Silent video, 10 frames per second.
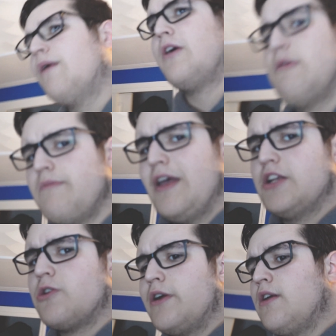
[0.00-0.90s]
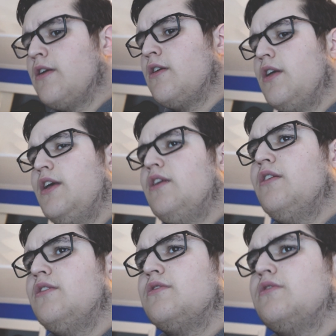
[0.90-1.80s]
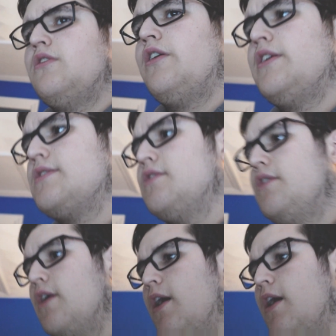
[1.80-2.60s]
I'm gonna be majoring in, honestly.